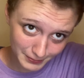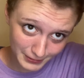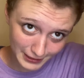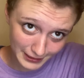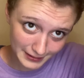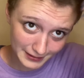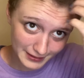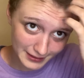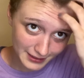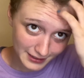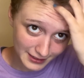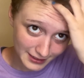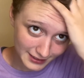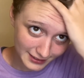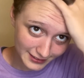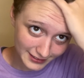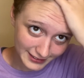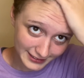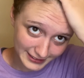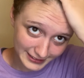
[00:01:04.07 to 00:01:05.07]
but
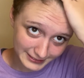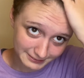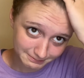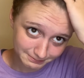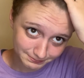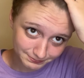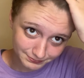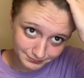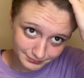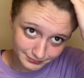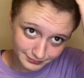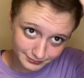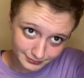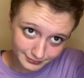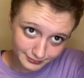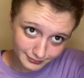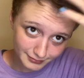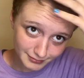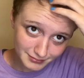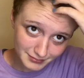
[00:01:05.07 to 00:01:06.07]
um,
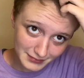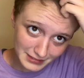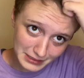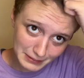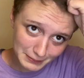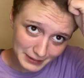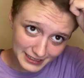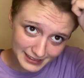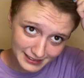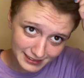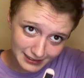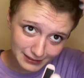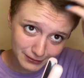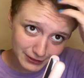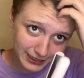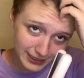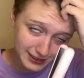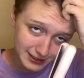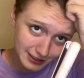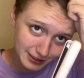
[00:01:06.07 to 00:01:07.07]
basically
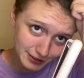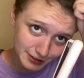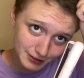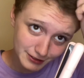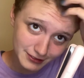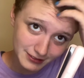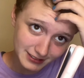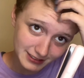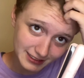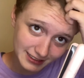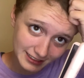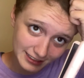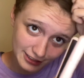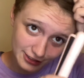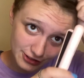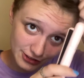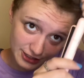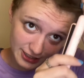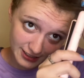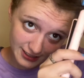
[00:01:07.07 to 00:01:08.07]
what I do
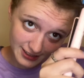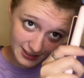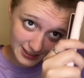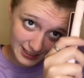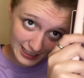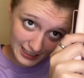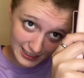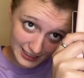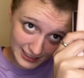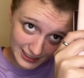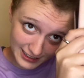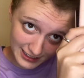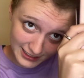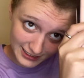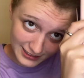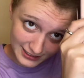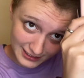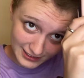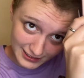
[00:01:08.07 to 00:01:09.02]
is just take it